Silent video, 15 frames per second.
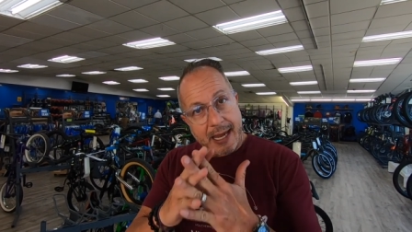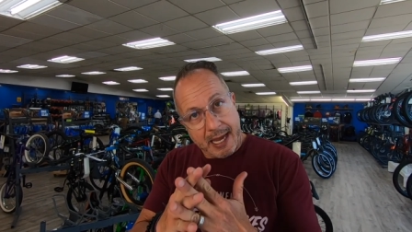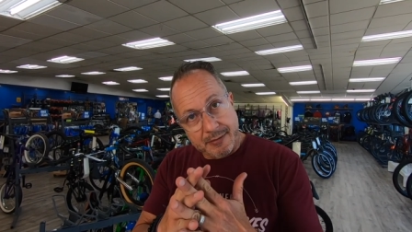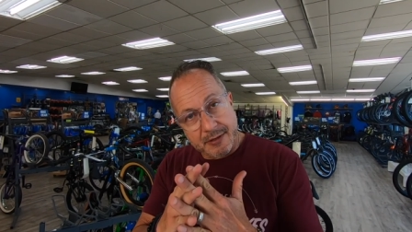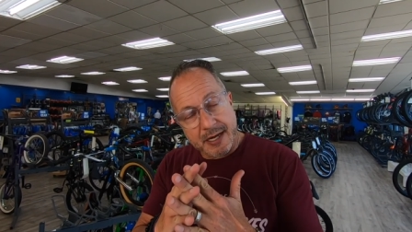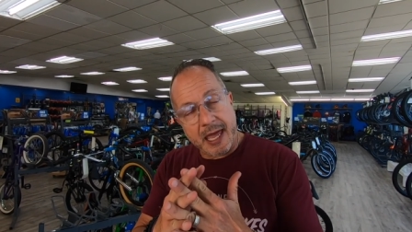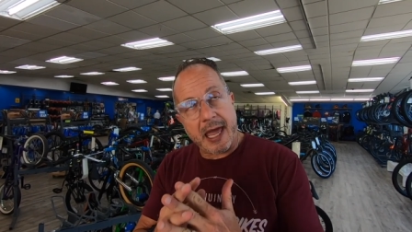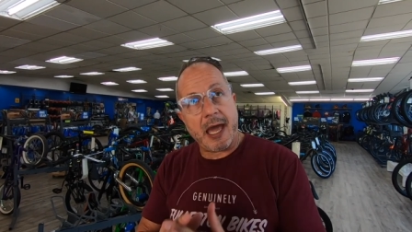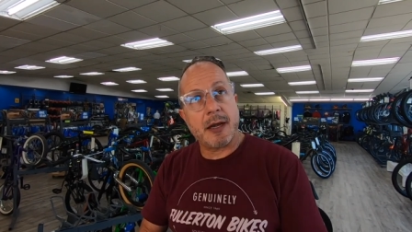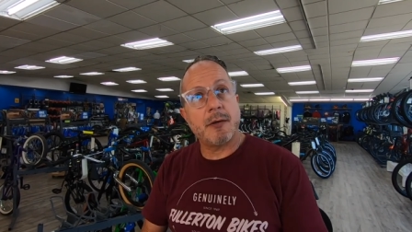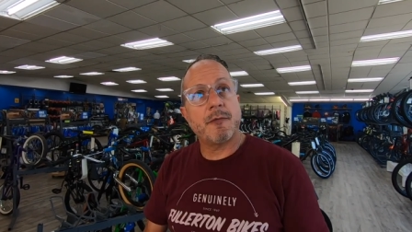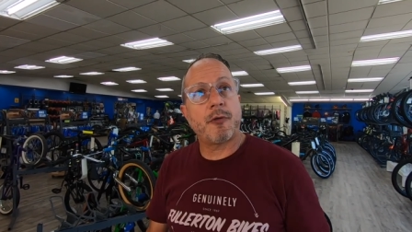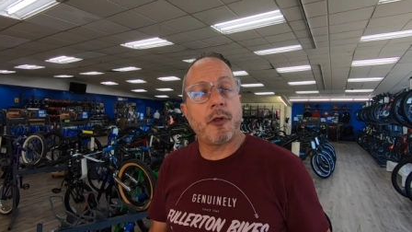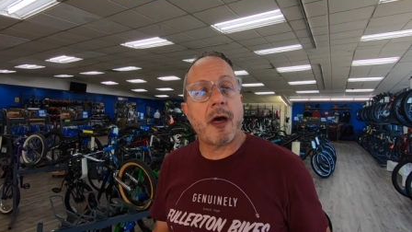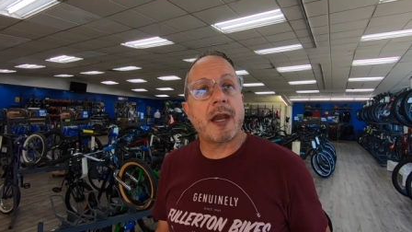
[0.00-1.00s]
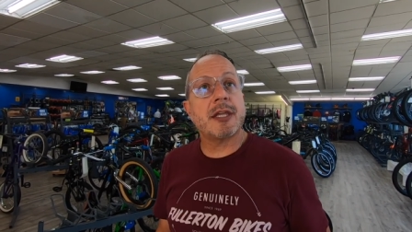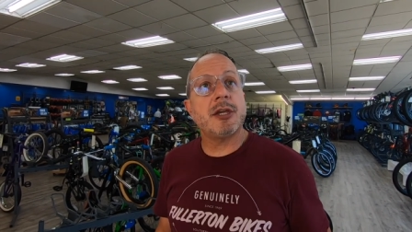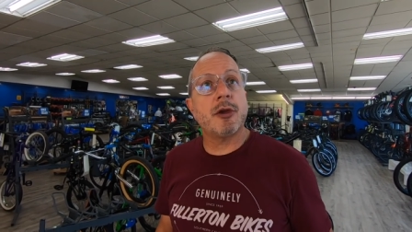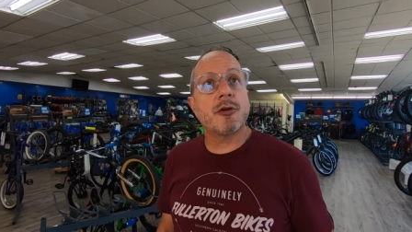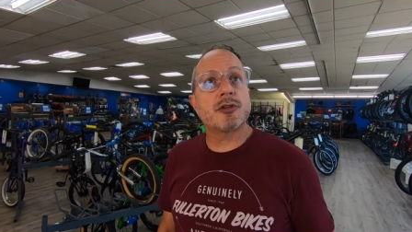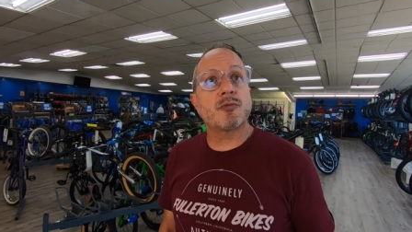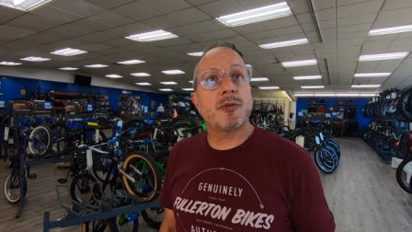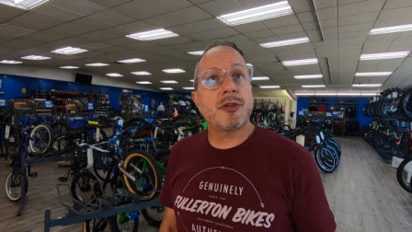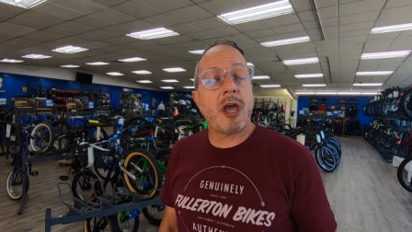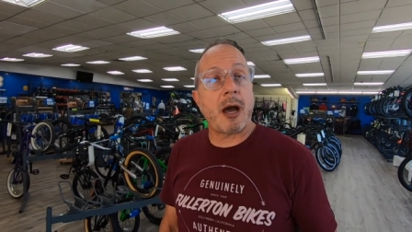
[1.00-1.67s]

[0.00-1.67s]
hand in hand for a lot of years with